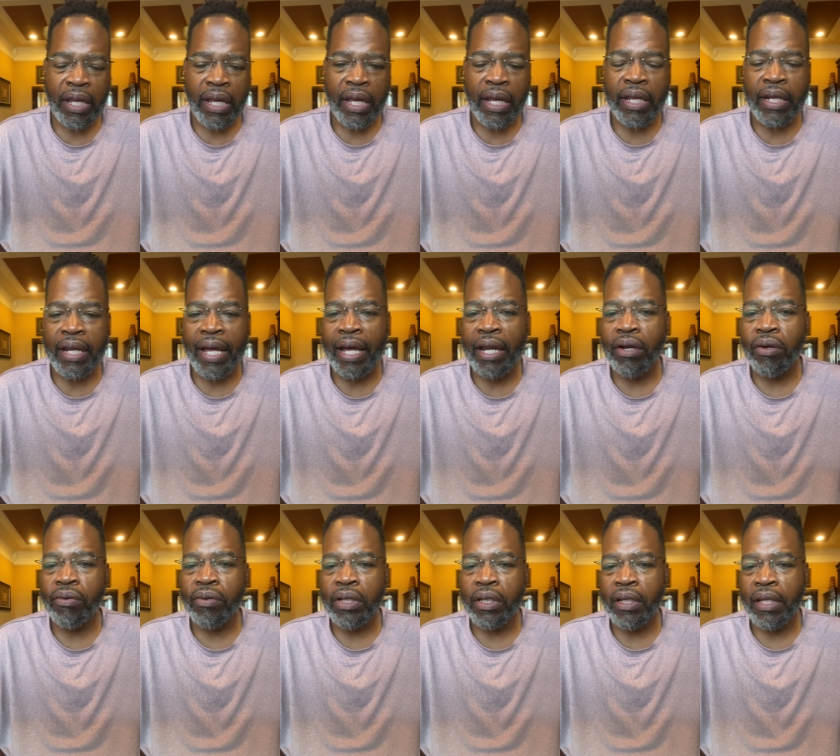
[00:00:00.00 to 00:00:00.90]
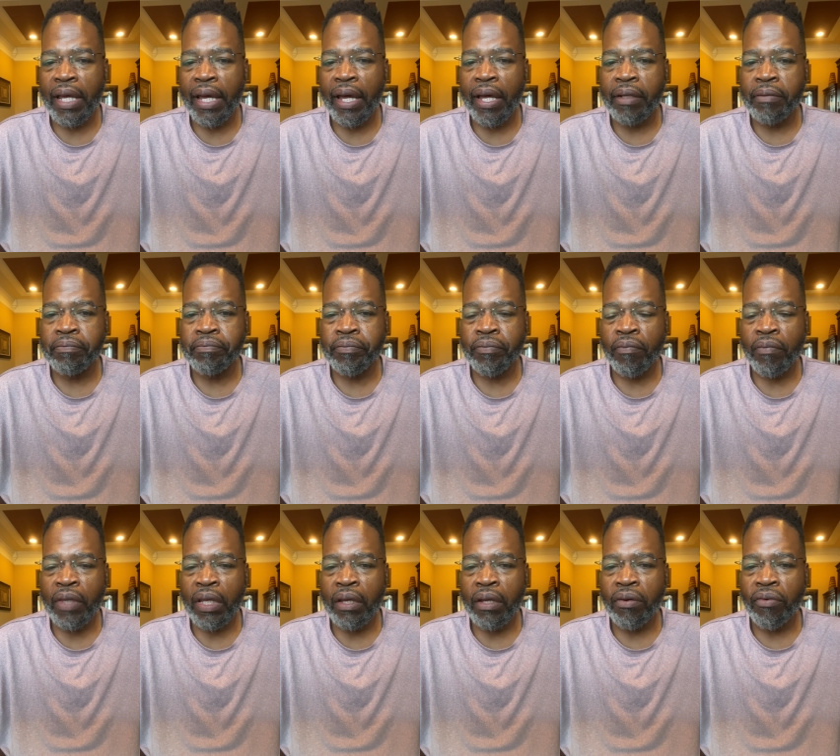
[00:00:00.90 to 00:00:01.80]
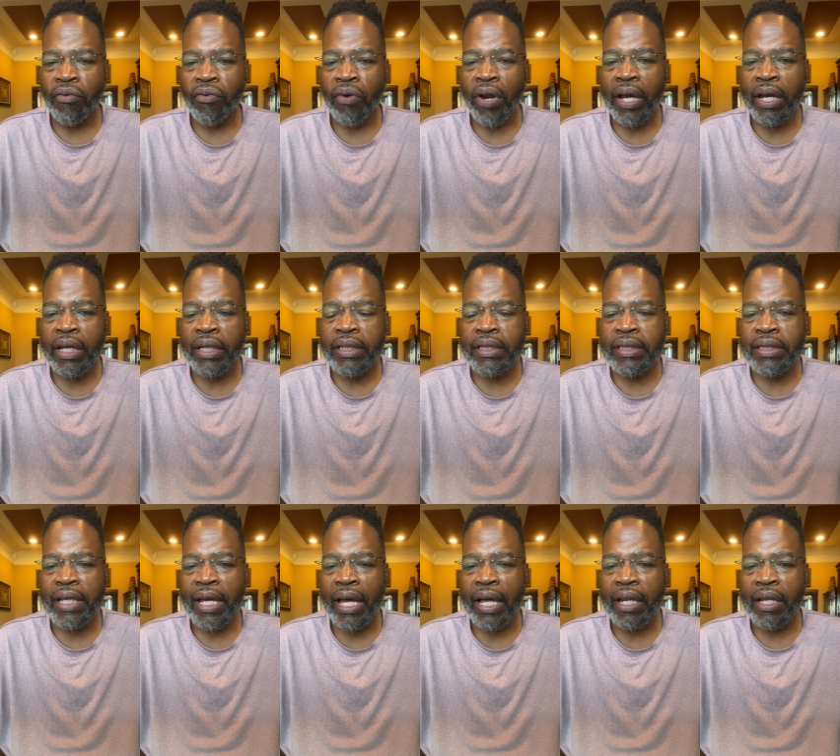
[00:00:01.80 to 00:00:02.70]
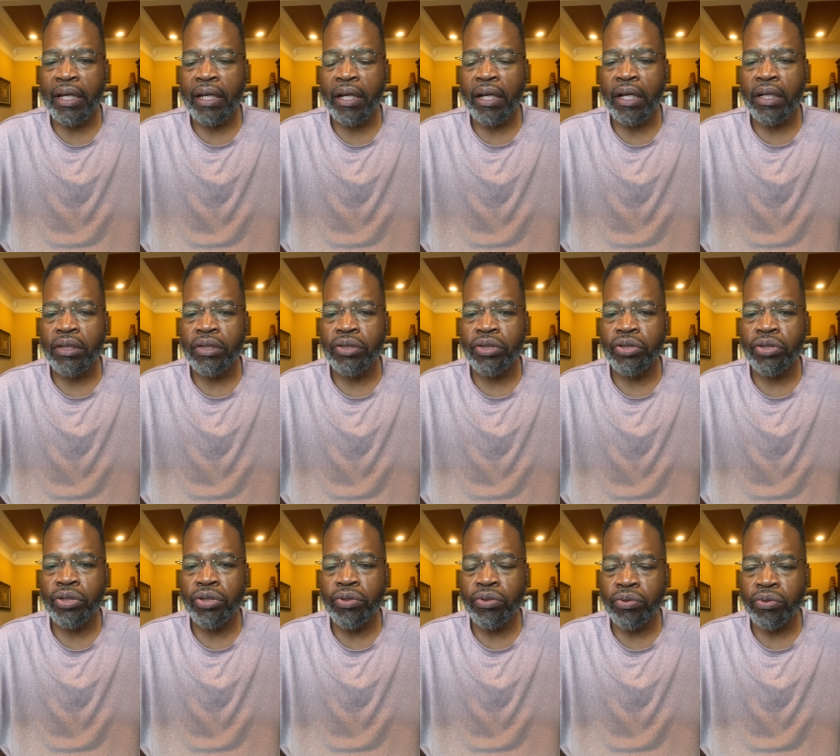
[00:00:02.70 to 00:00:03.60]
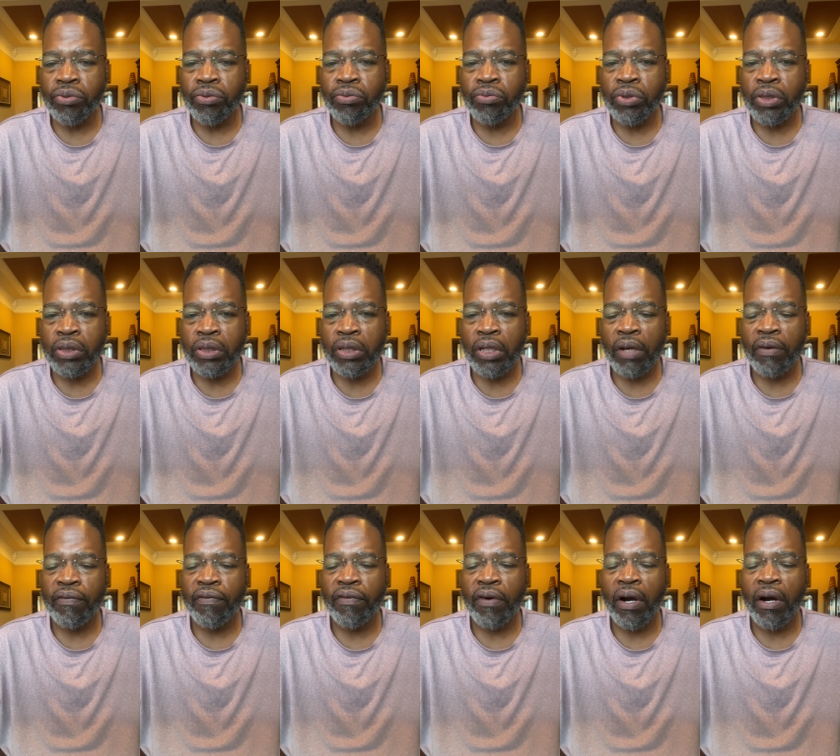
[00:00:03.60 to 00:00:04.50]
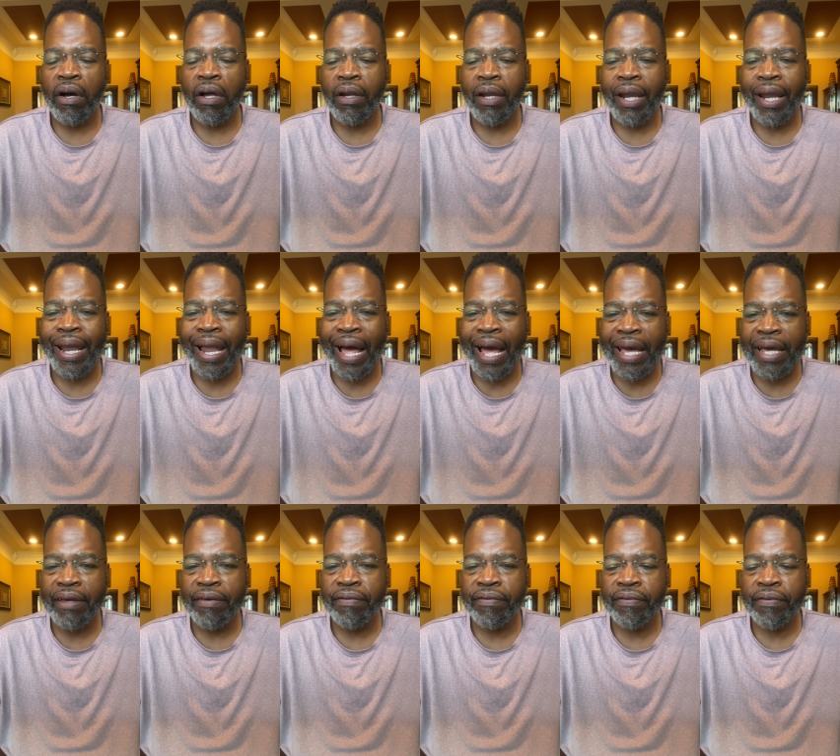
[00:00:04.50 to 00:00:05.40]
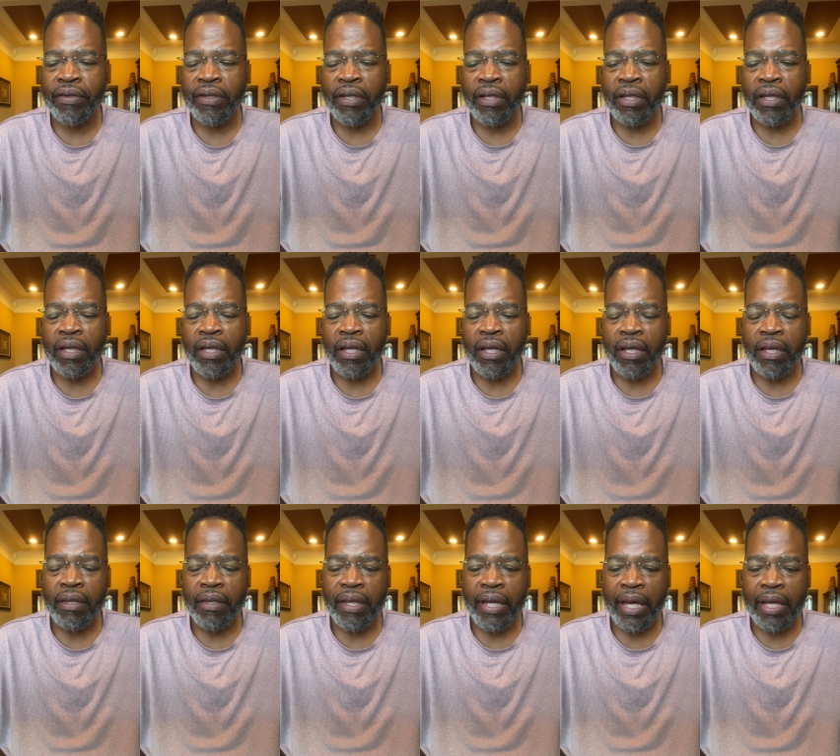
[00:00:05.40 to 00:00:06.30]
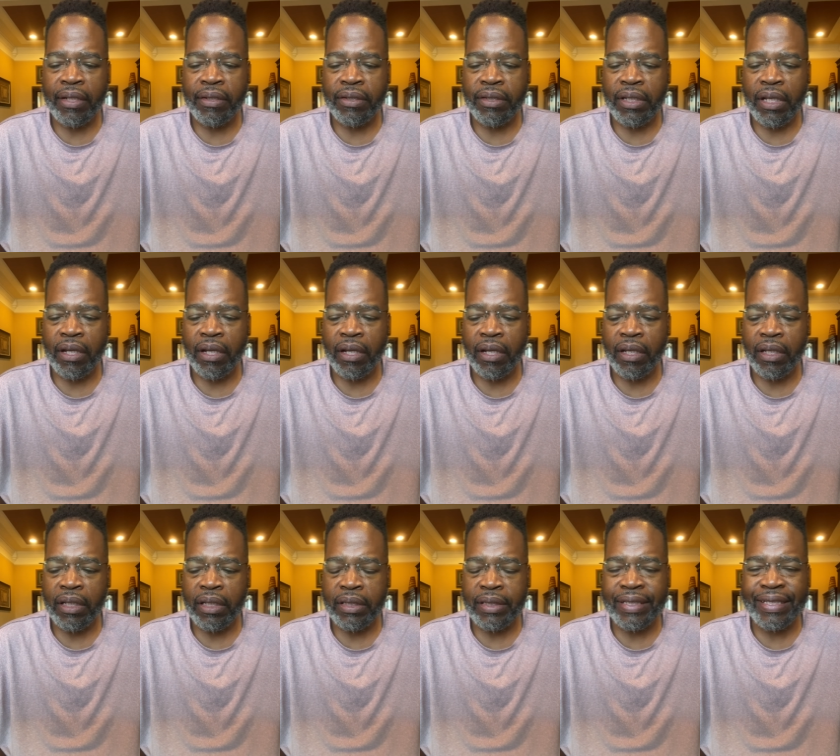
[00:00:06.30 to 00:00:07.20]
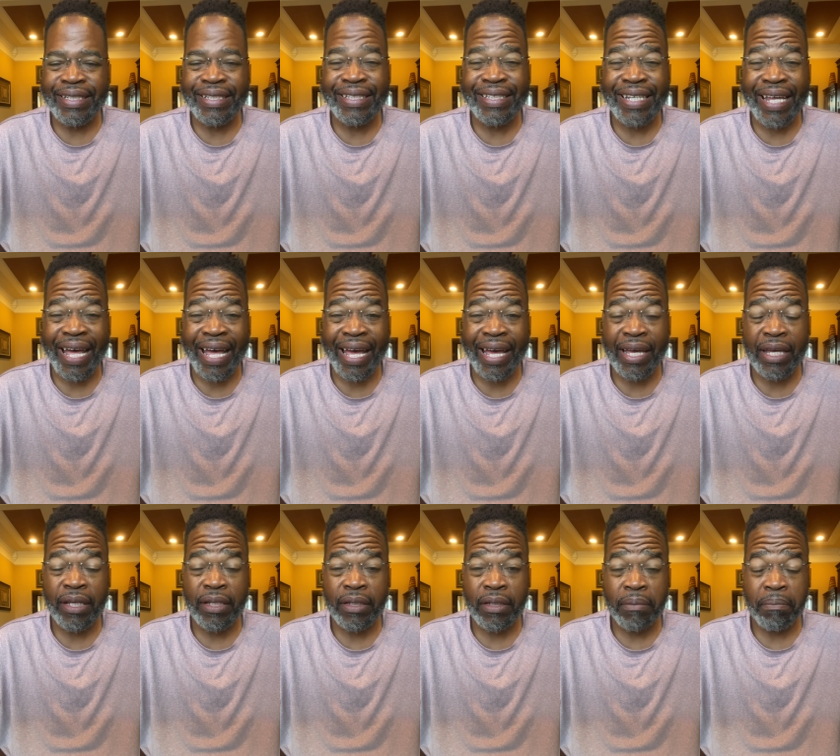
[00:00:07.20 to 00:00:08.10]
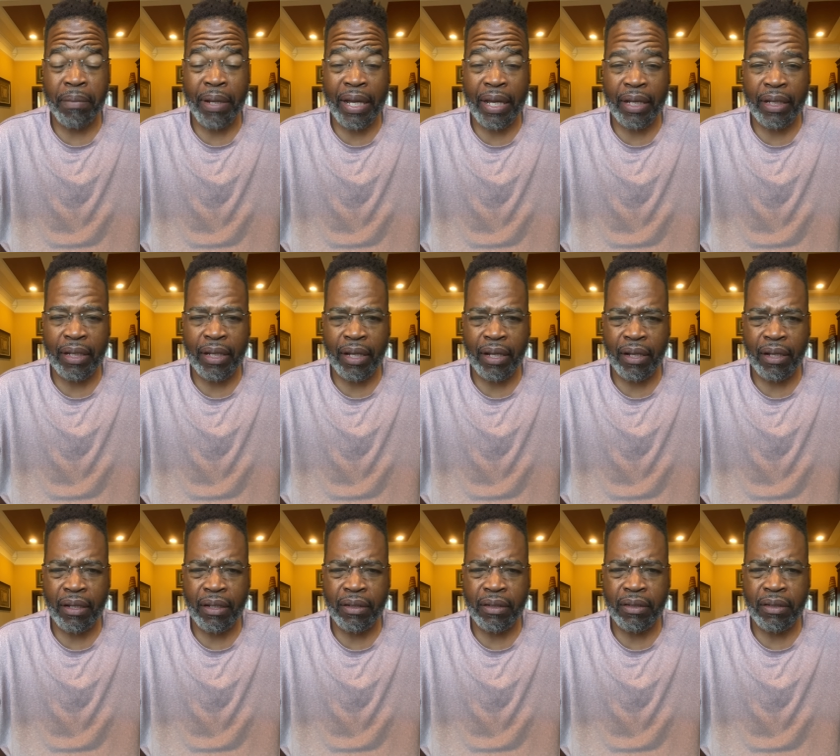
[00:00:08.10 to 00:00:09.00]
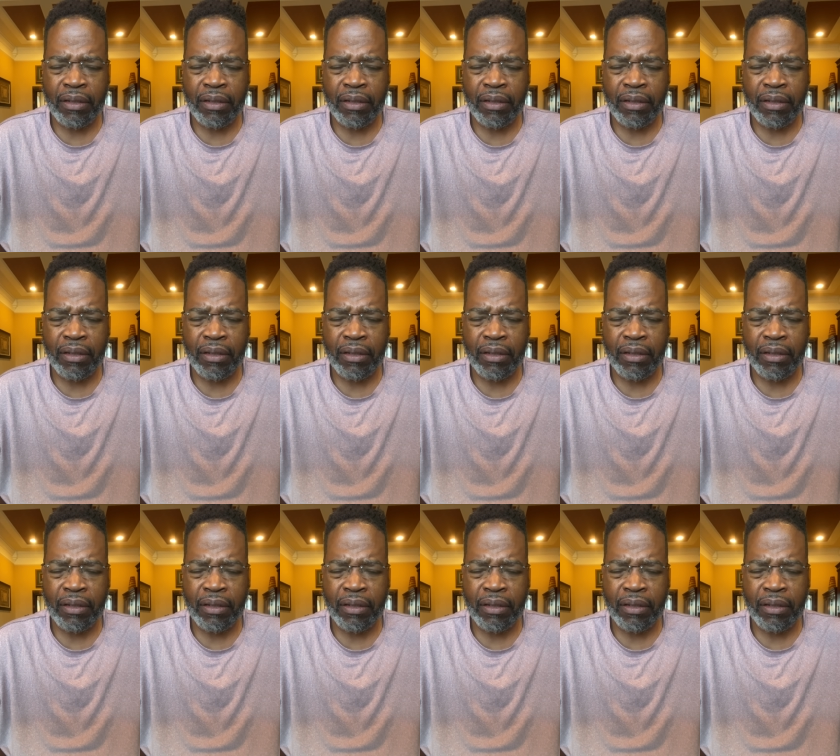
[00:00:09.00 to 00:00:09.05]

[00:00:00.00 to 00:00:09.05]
And not only that, reconciling us to a life that uh, is designed by God.